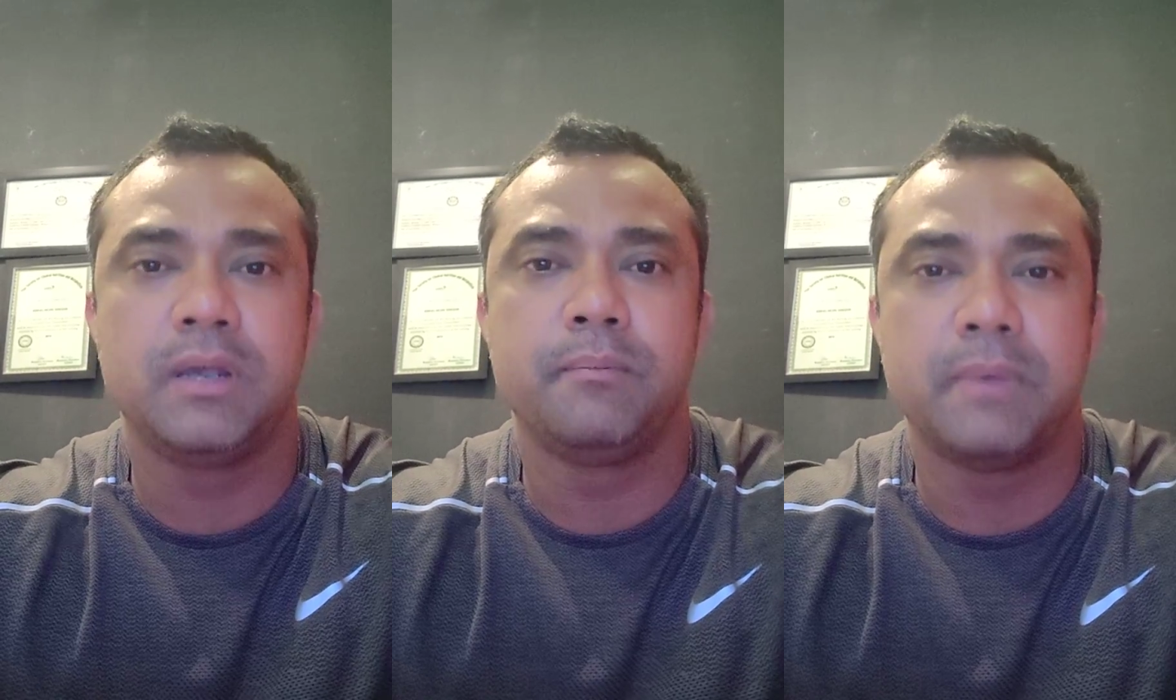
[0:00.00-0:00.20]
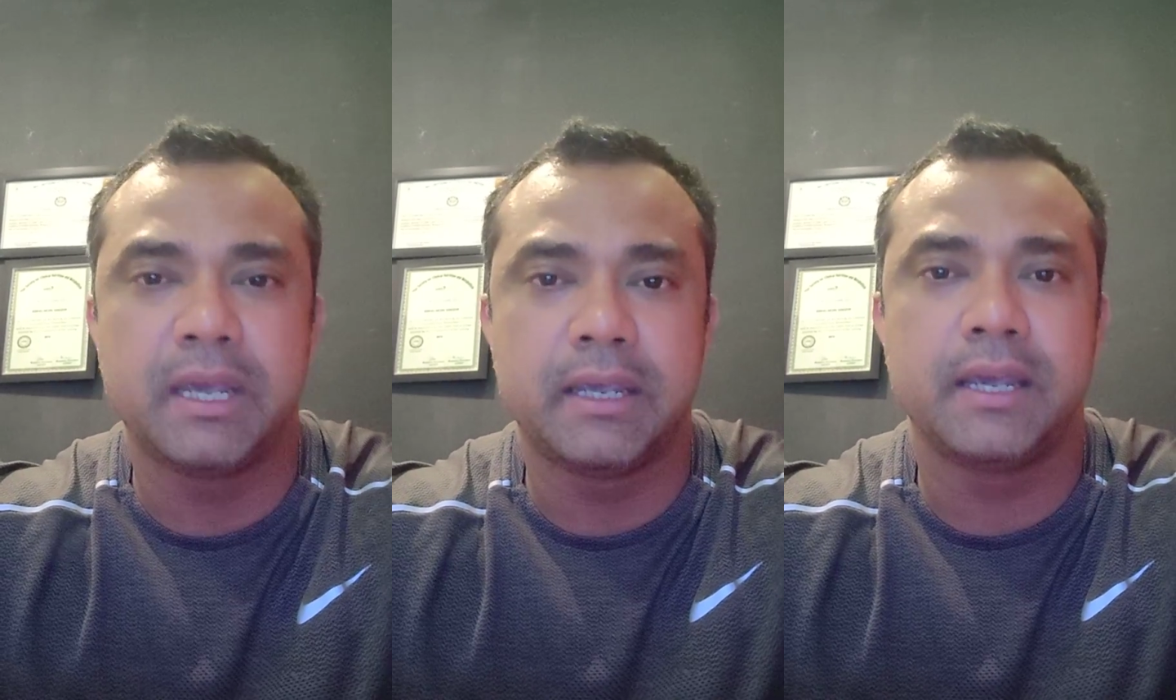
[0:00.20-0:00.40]

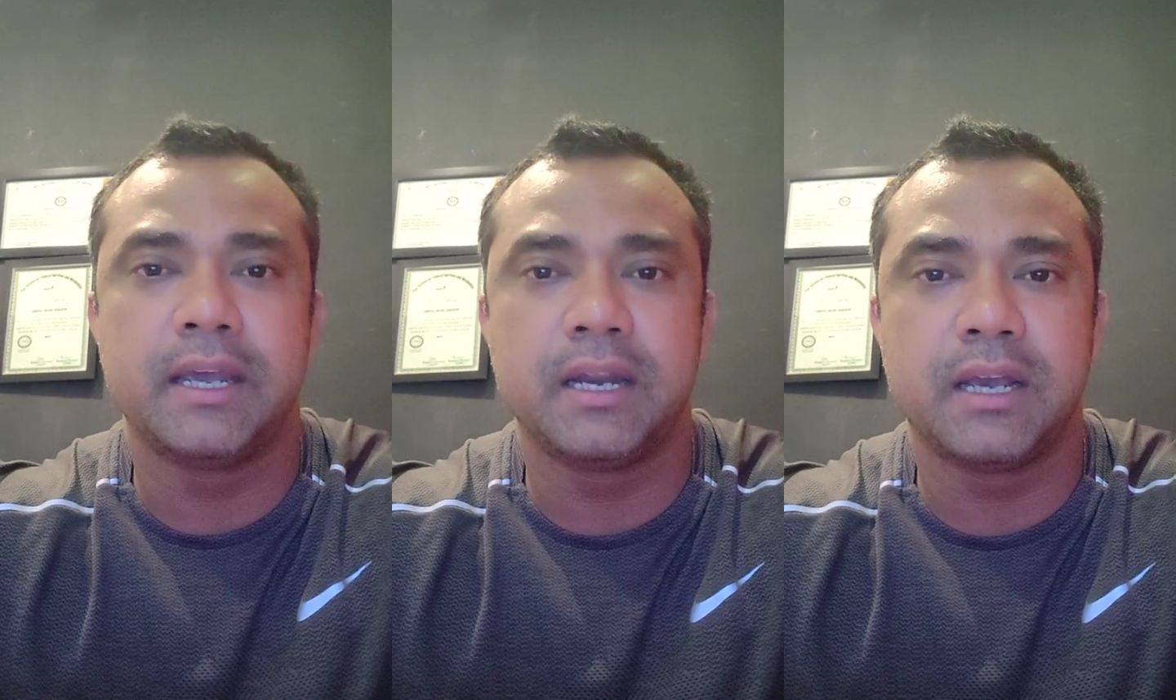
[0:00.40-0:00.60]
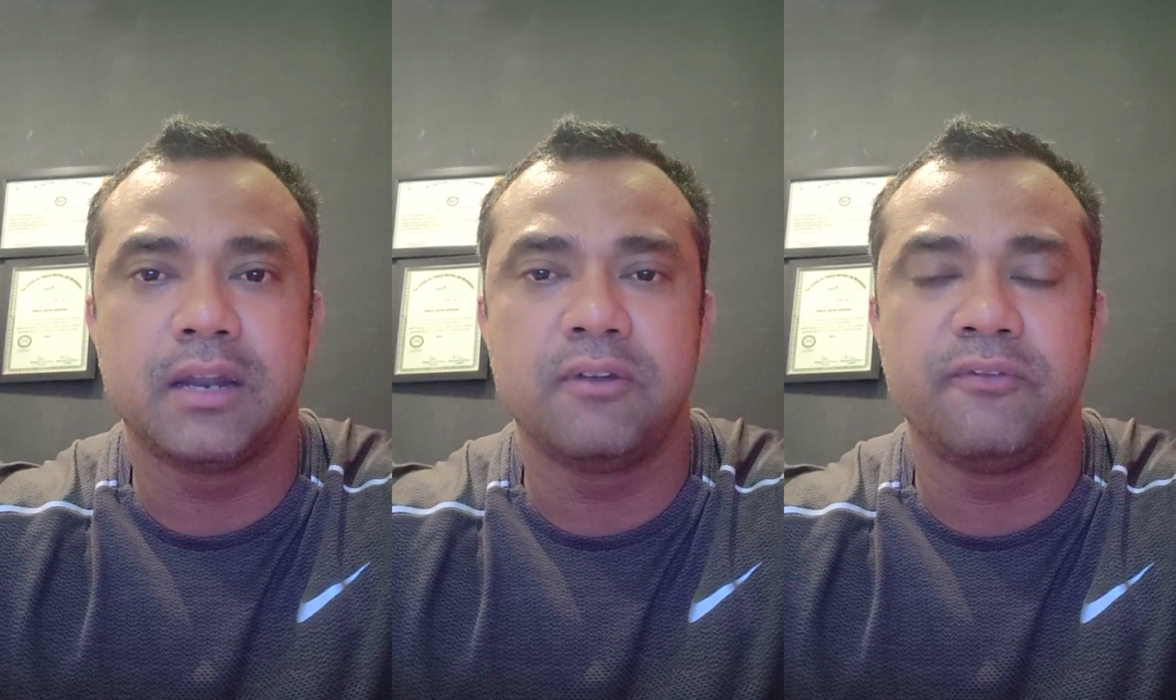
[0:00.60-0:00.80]
making
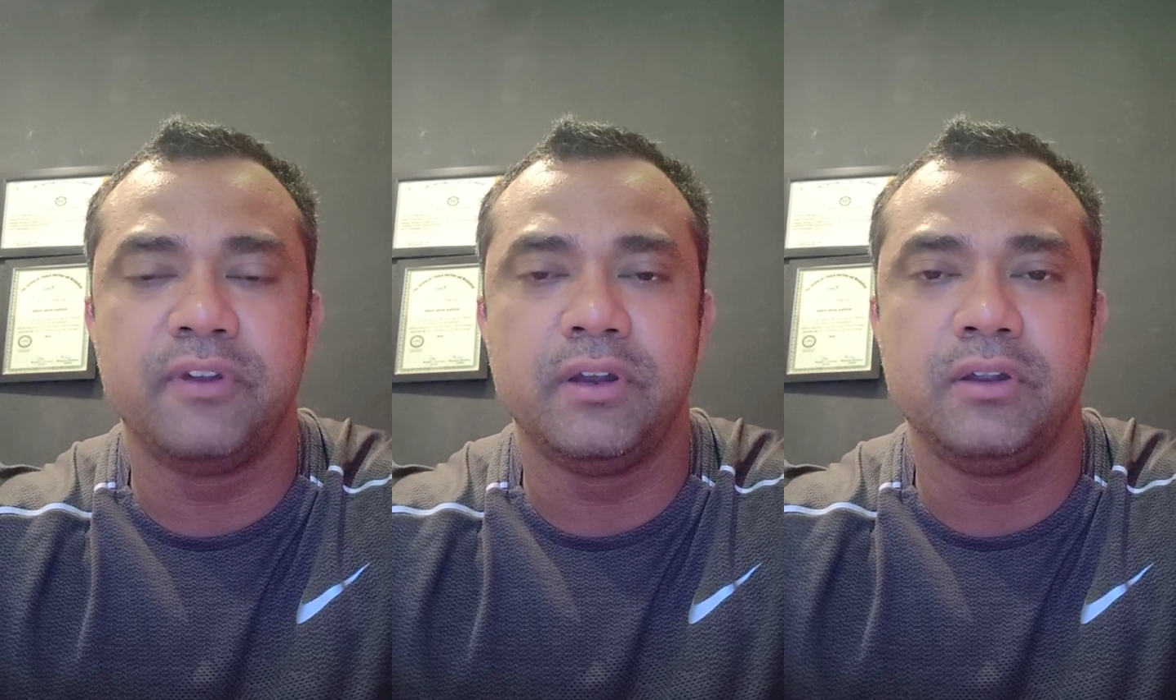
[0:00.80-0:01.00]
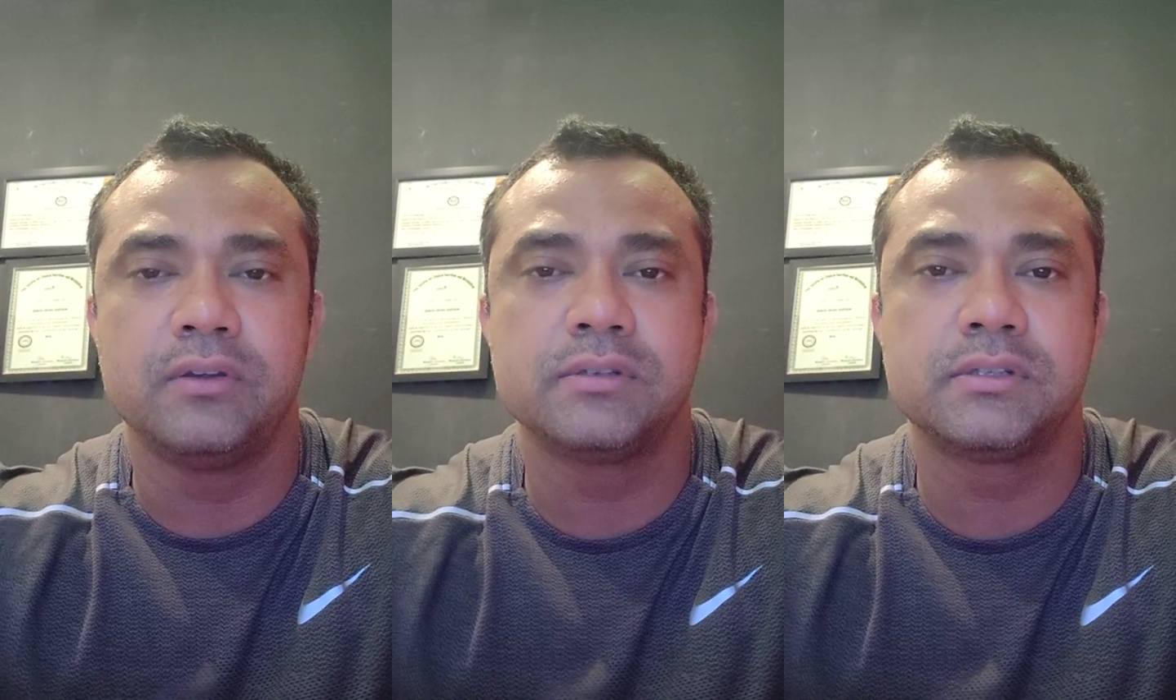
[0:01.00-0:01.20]
any kind of
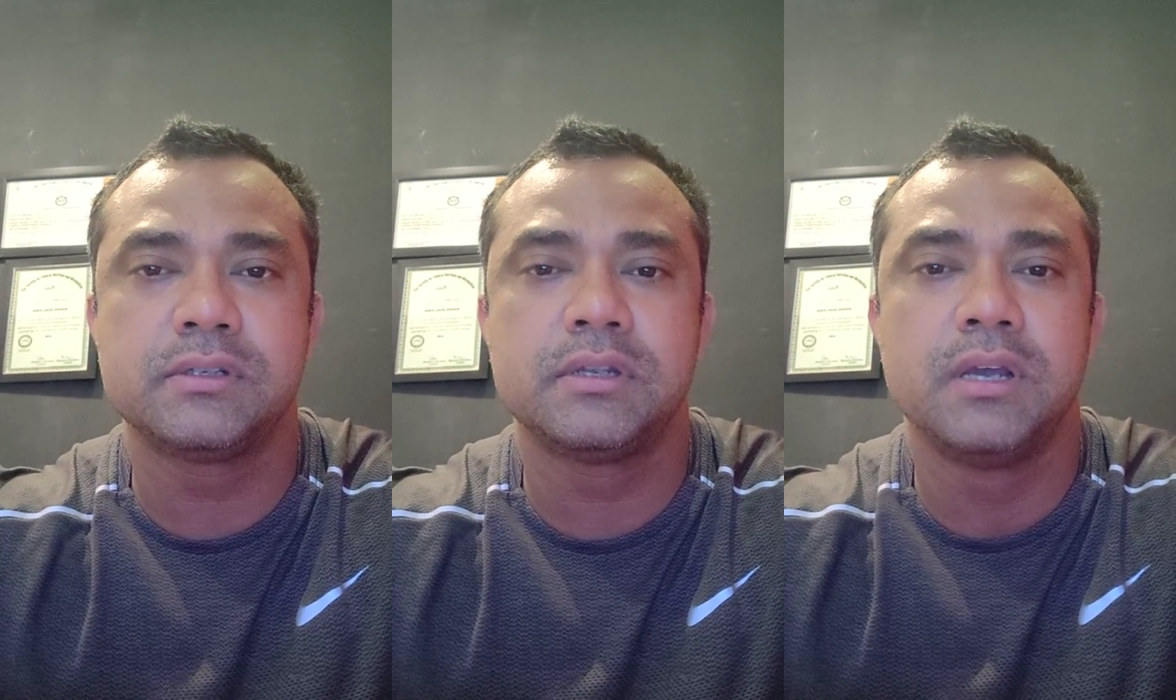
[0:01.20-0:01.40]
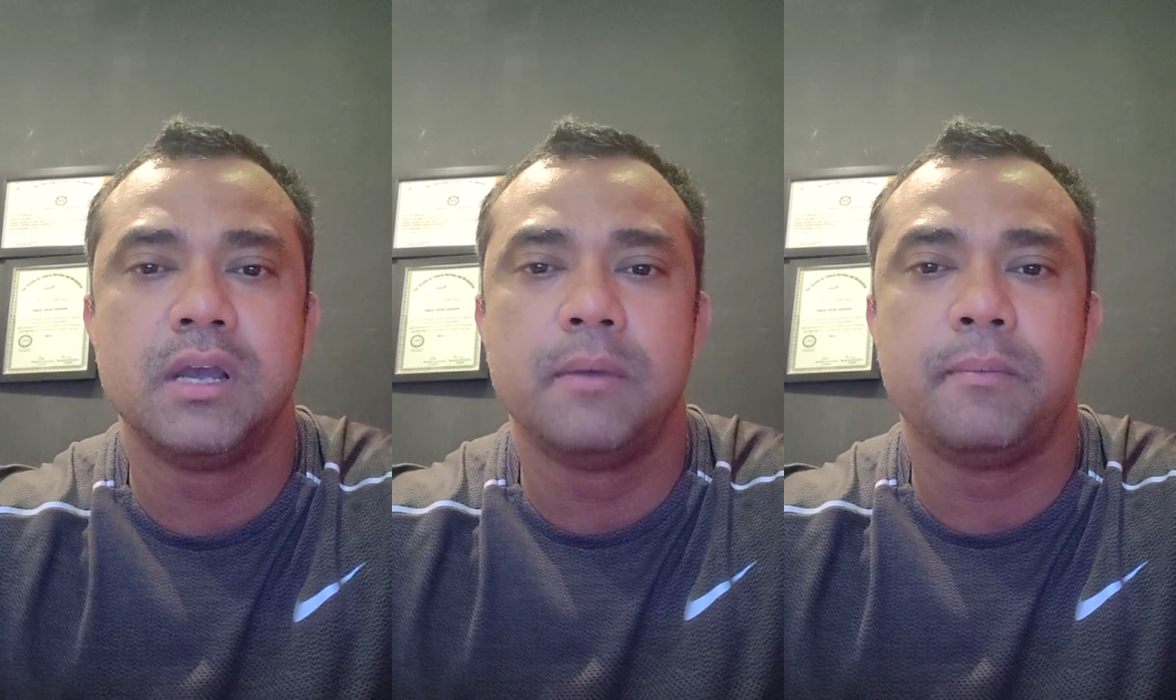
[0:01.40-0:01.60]

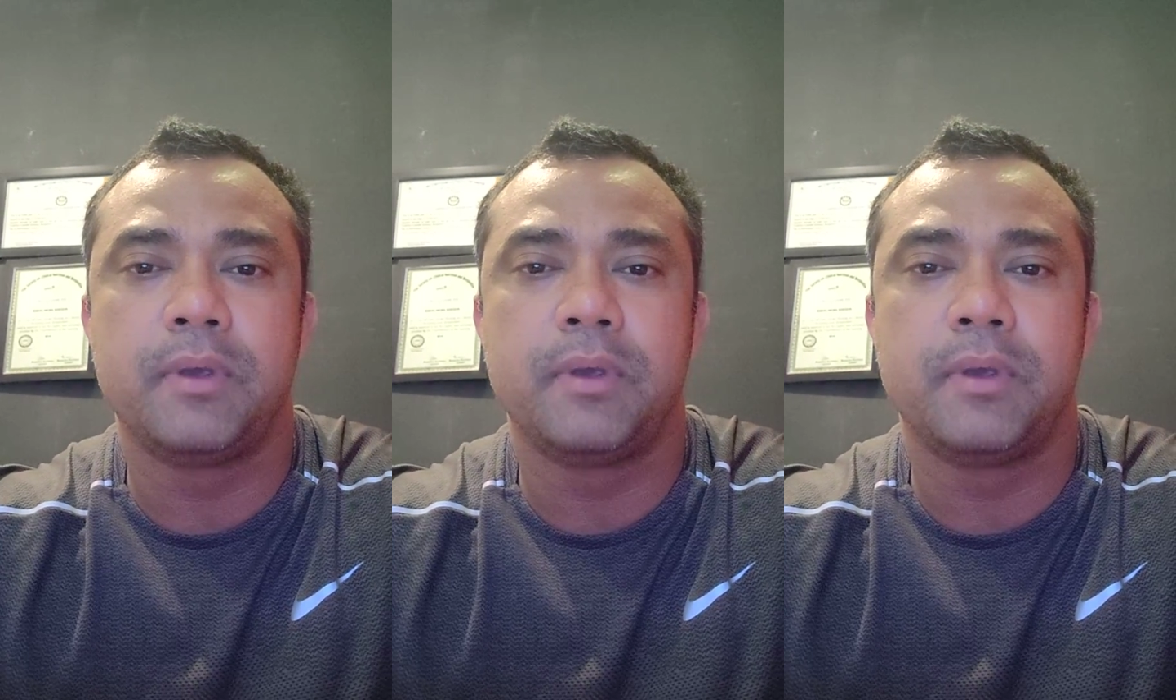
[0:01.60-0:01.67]
videos